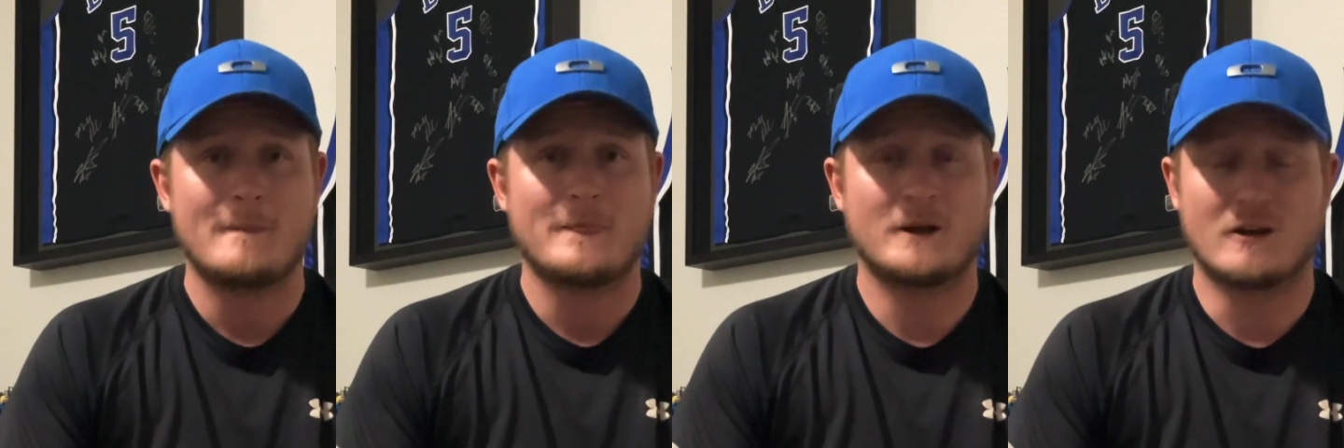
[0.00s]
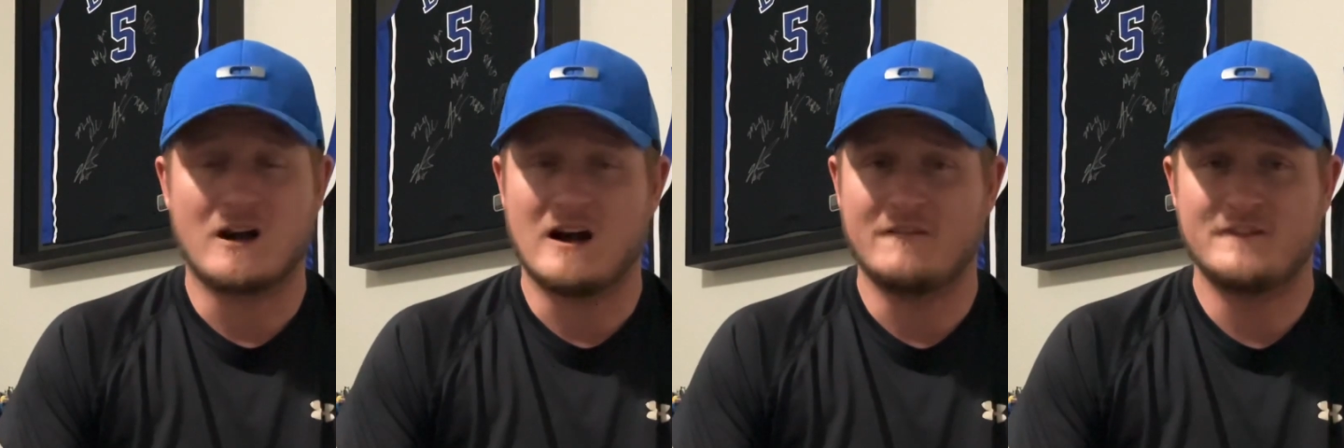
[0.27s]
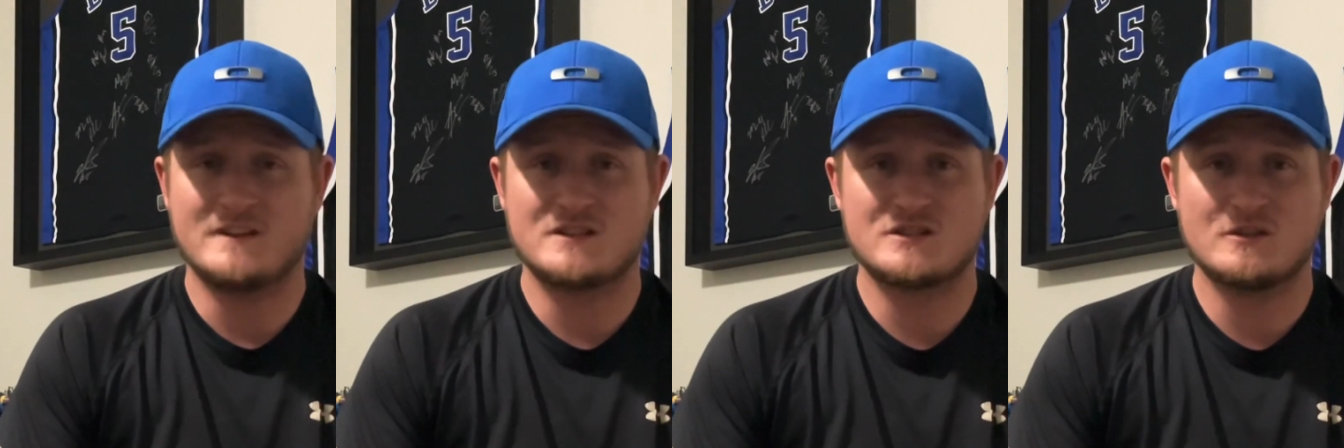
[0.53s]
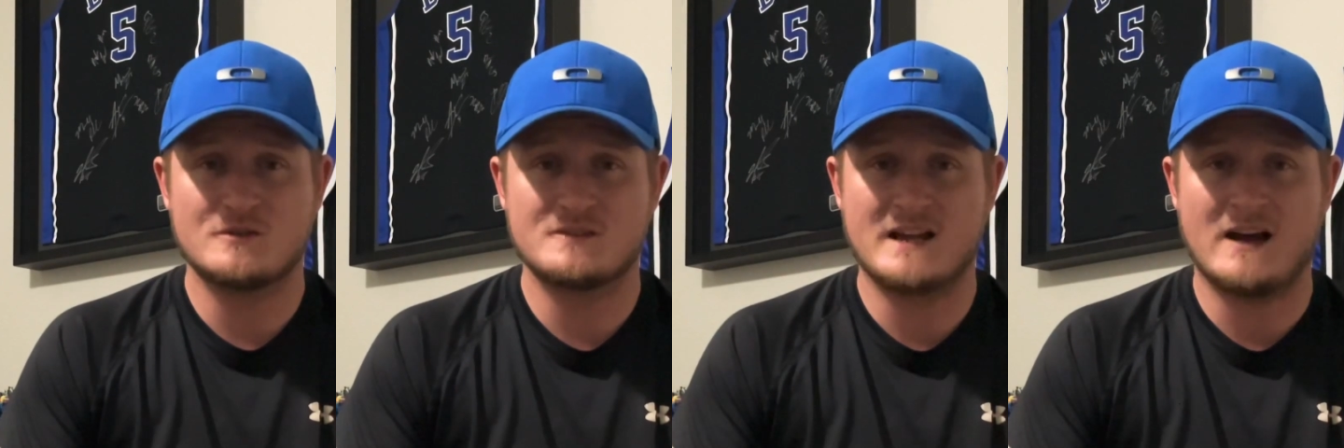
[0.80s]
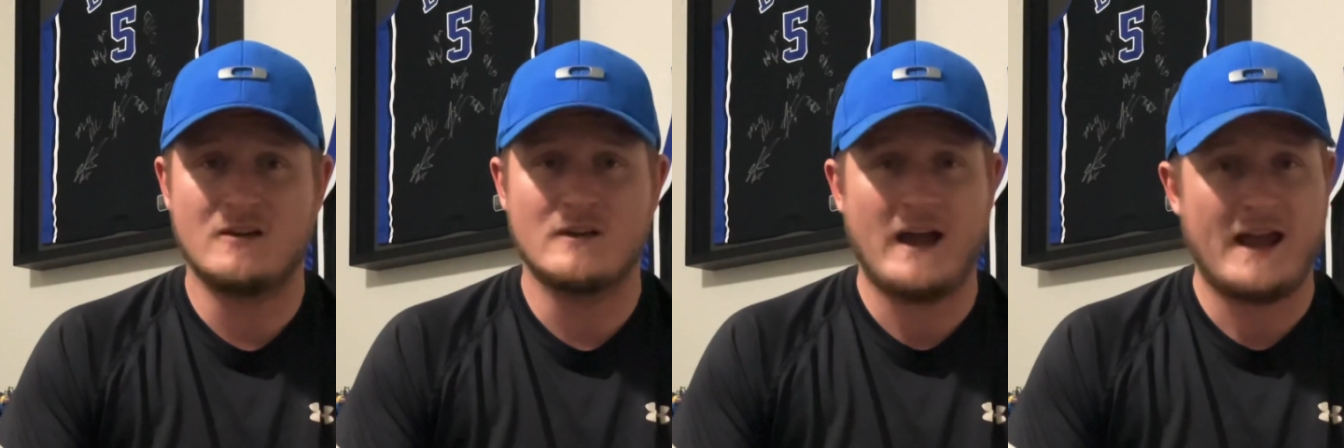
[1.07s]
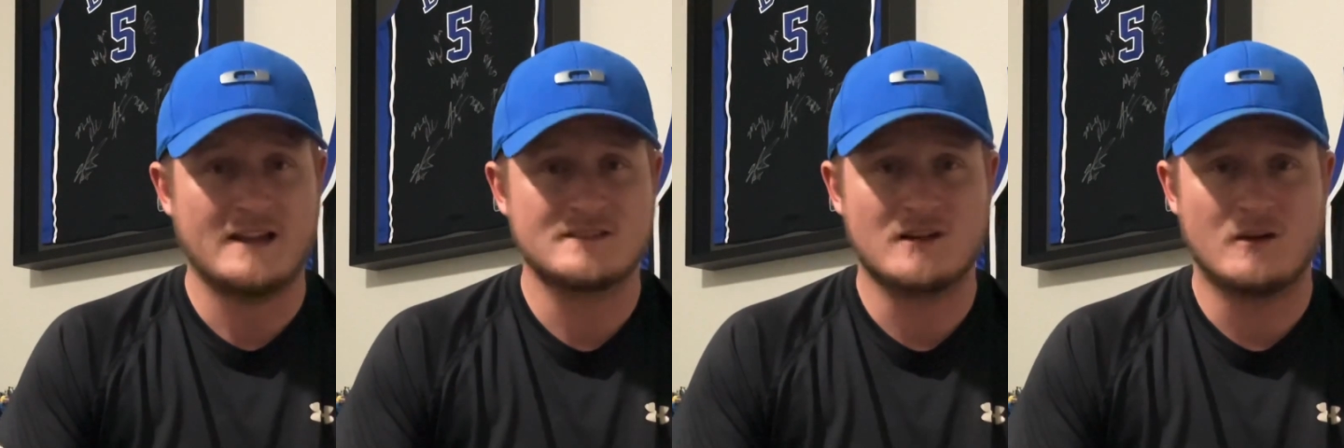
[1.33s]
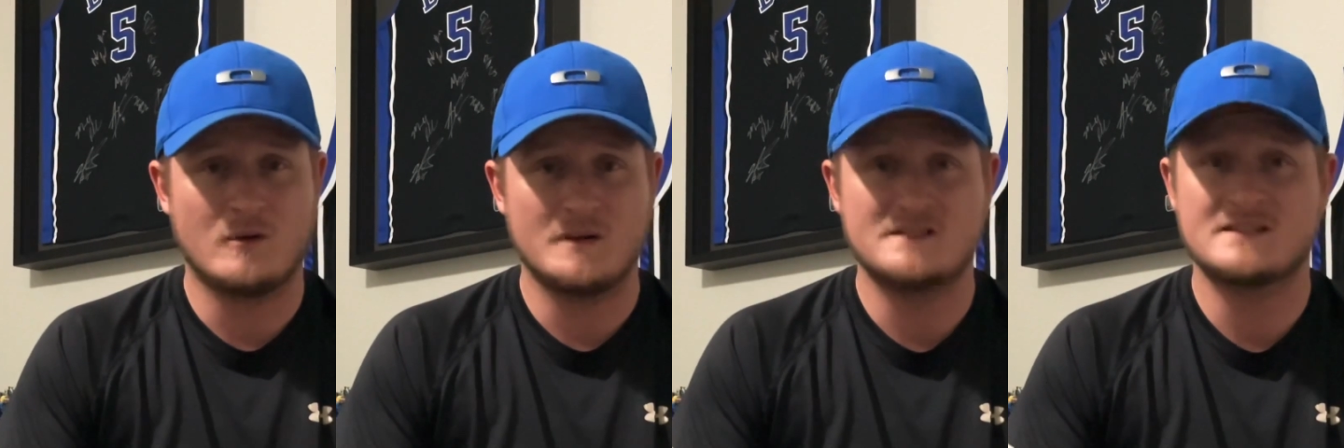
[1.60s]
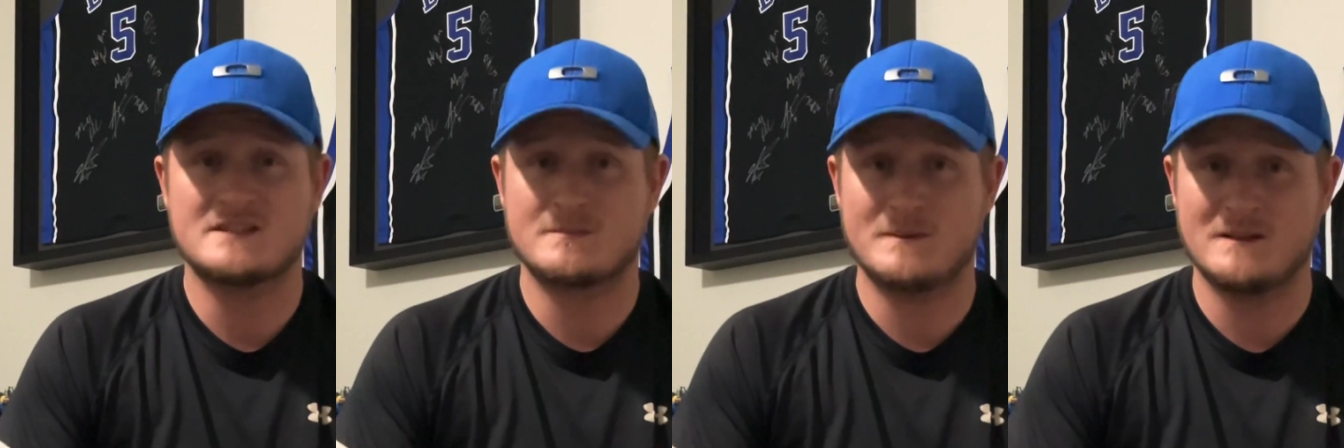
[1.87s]
Your offense shows out, as
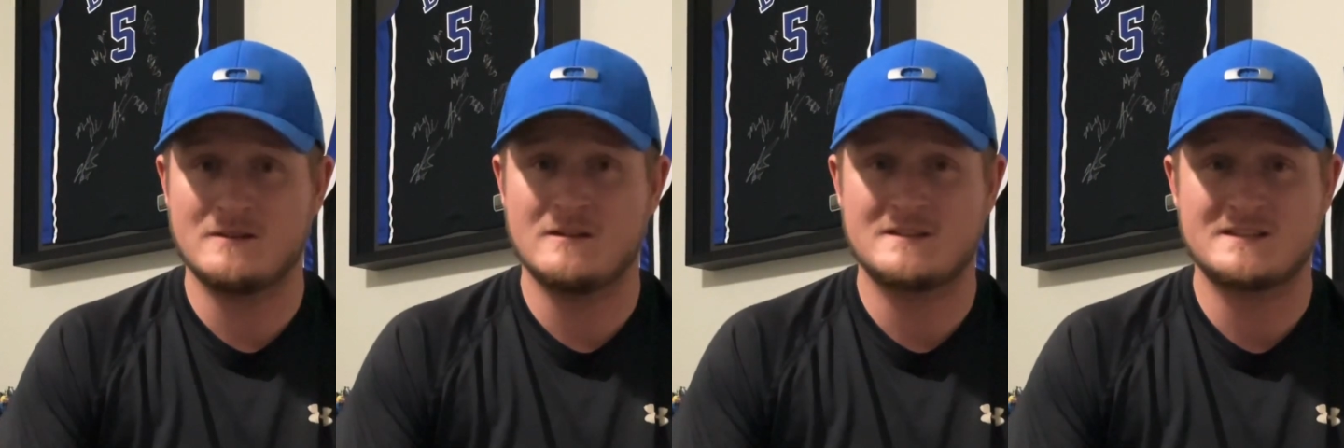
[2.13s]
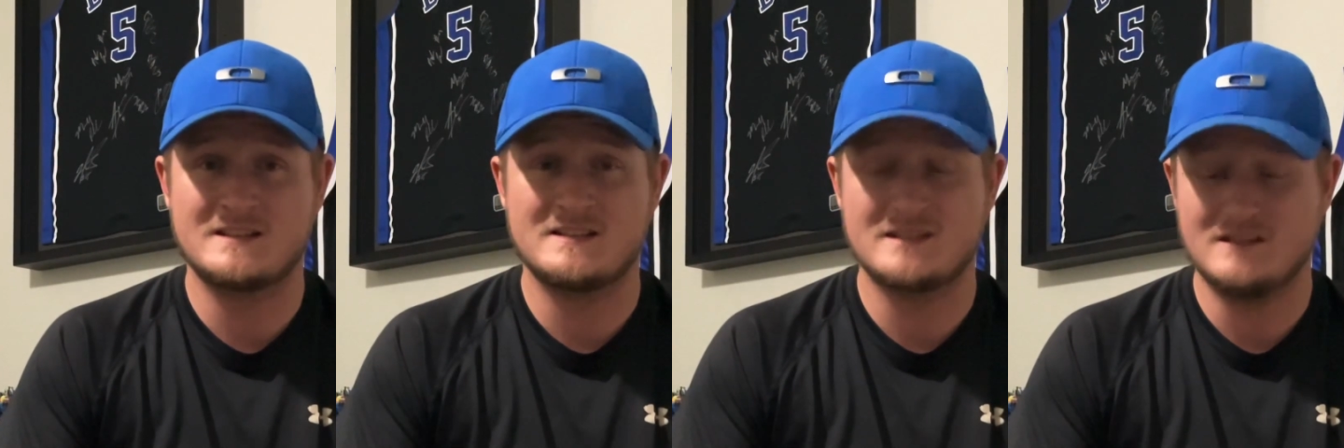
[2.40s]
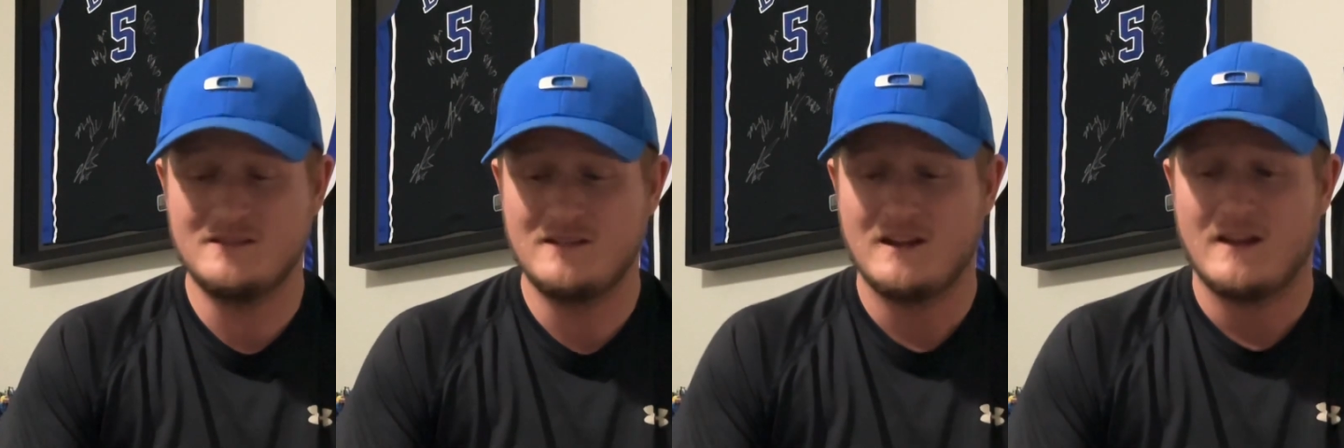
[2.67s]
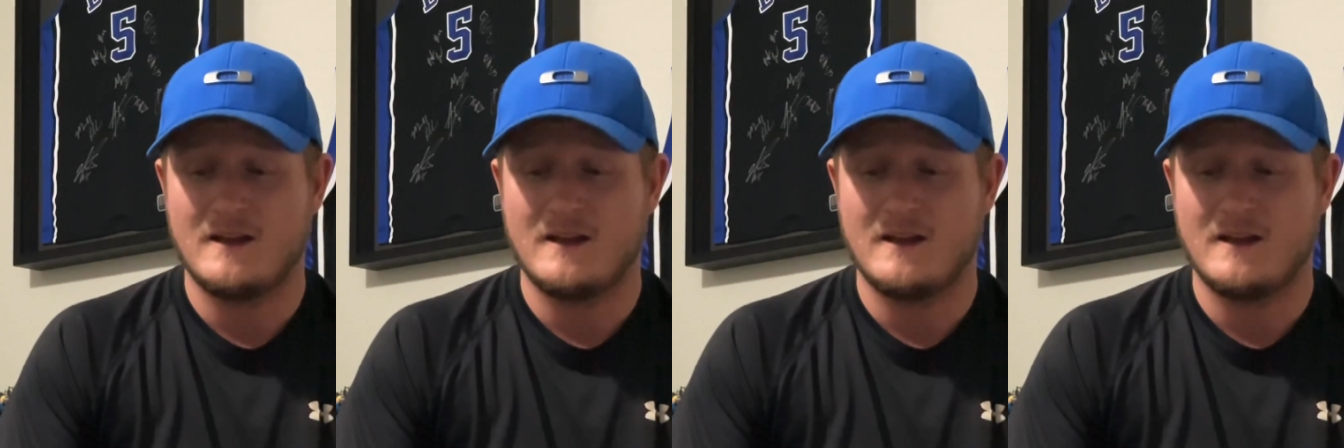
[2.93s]
always, it's been this season,